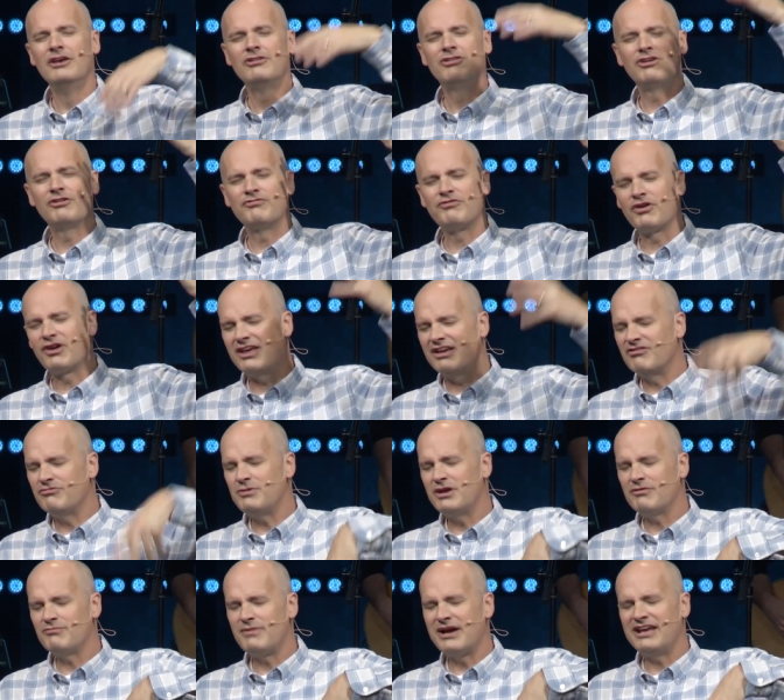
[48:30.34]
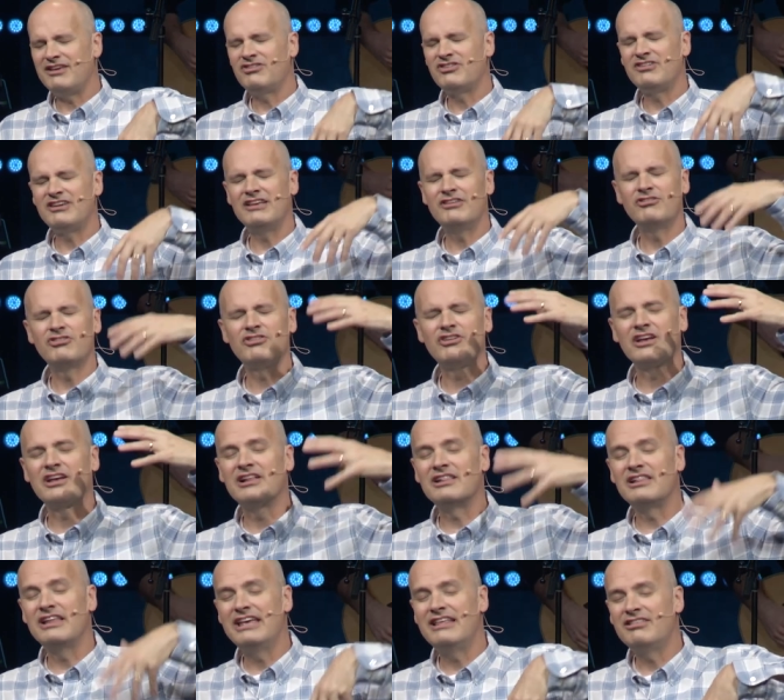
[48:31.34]
to forgive me of my sins, to
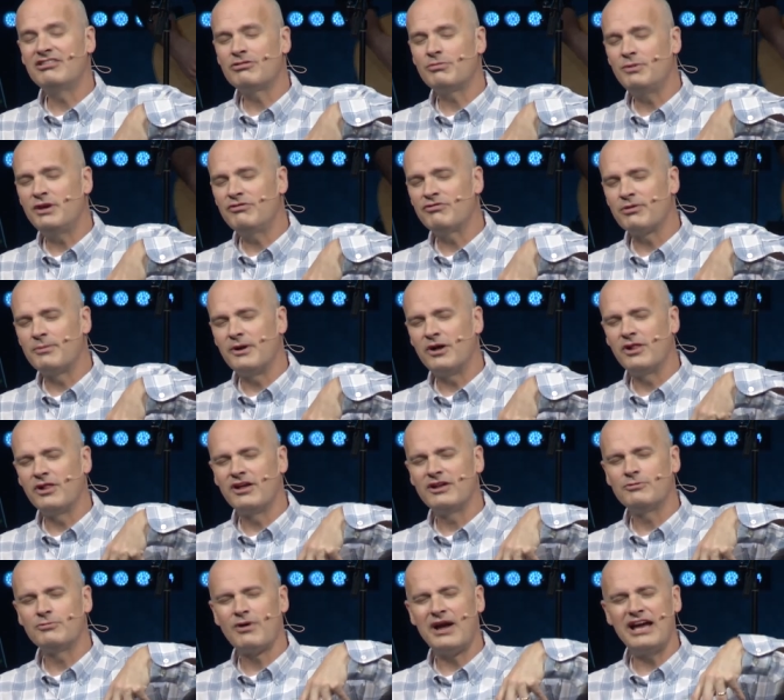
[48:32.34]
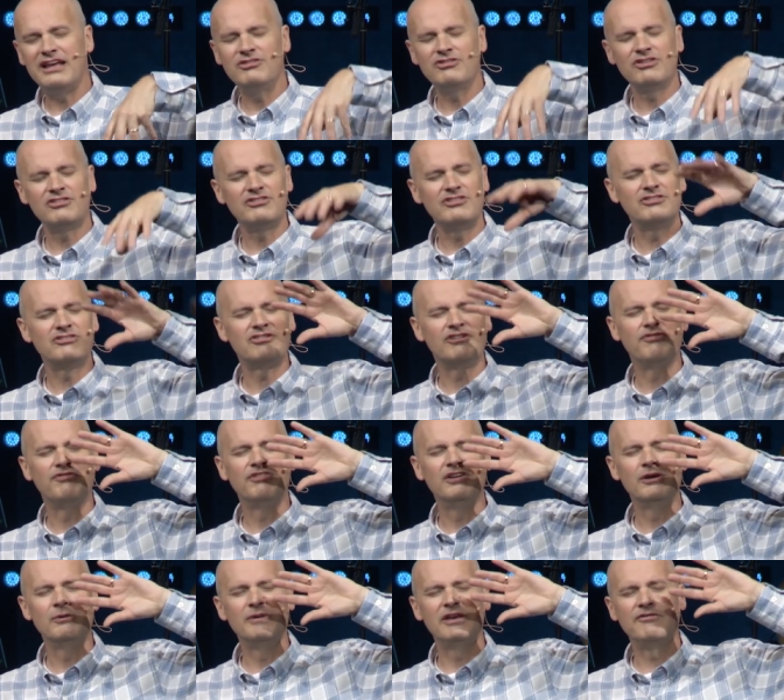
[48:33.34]
cleanse me from all unrighteousness, to
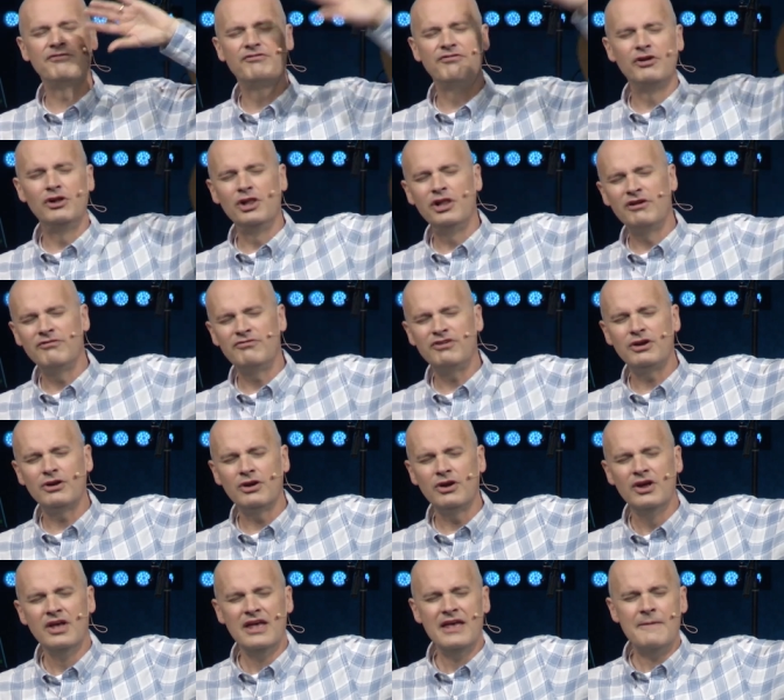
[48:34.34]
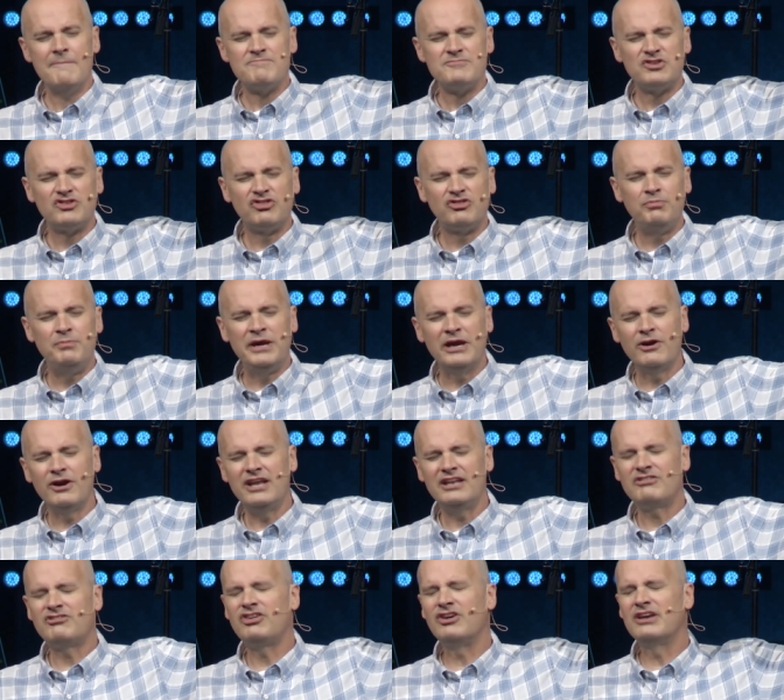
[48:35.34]
fill me full of your
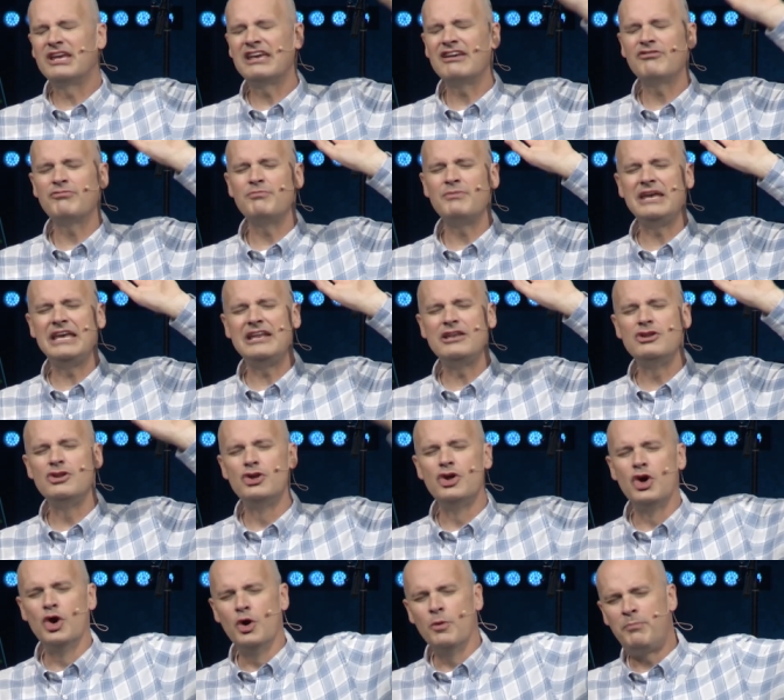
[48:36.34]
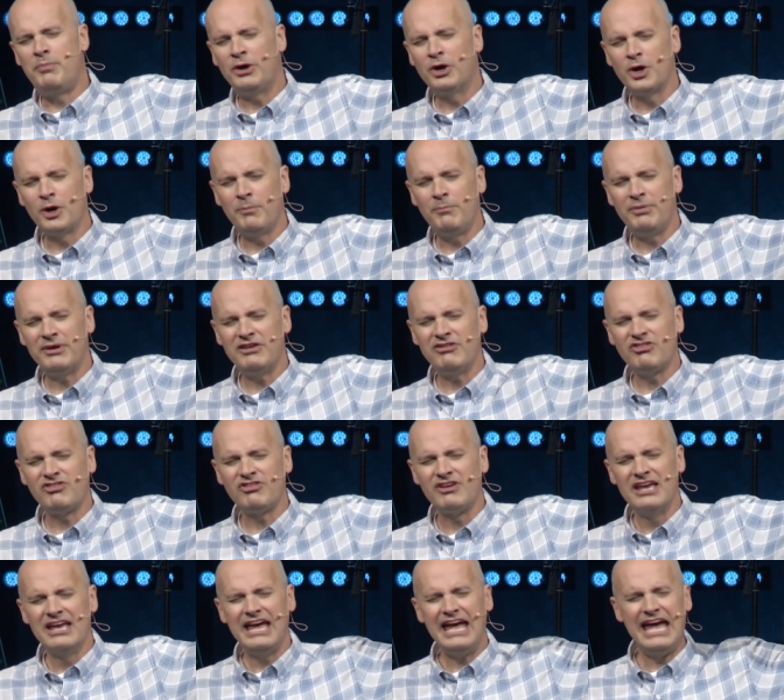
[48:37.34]
Spirit, to give me new purpose
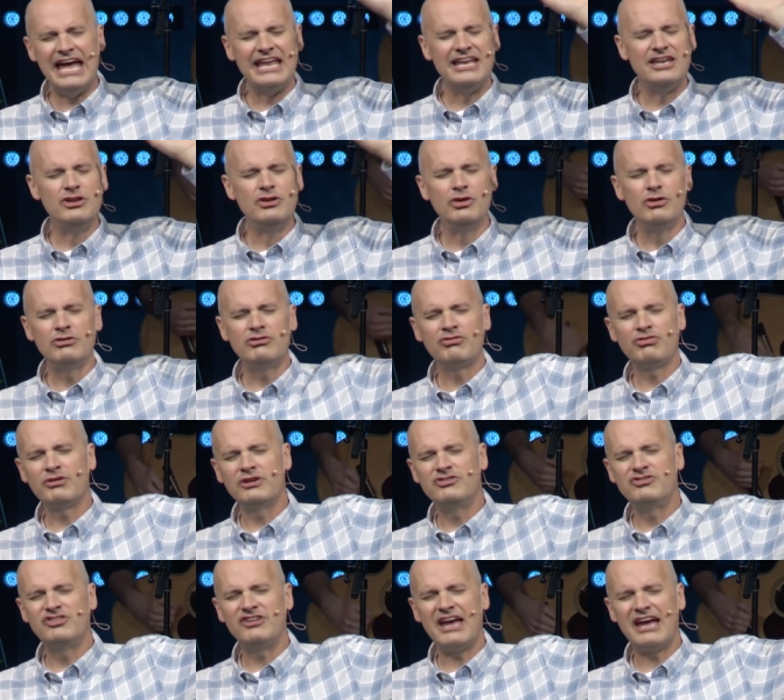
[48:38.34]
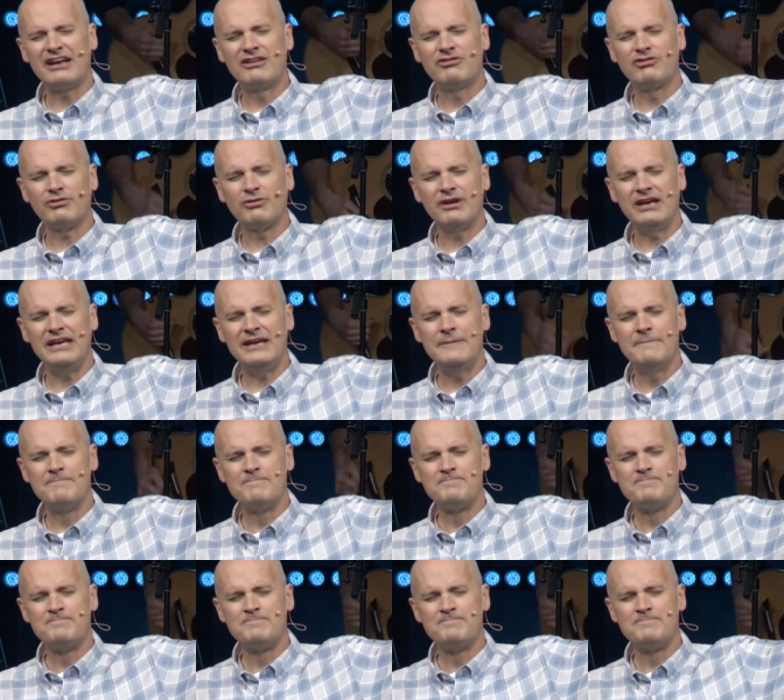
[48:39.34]
and new trajectory